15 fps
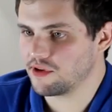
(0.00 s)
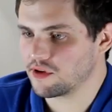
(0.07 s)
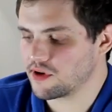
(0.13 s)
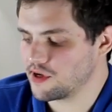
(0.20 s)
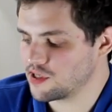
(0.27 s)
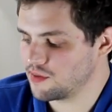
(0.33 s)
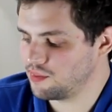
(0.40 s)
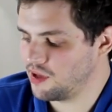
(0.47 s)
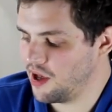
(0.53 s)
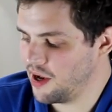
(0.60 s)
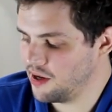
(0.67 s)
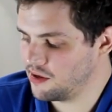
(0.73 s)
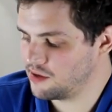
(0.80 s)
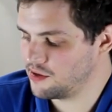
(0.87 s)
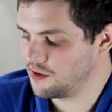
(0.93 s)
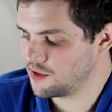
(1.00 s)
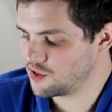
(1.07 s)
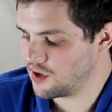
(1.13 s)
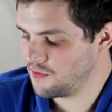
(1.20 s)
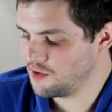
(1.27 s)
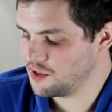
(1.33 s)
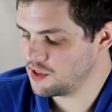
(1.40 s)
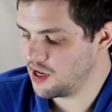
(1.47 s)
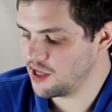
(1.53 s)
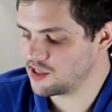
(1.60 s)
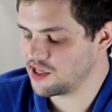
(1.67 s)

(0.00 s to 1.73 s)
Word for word: filler is applied to the surface and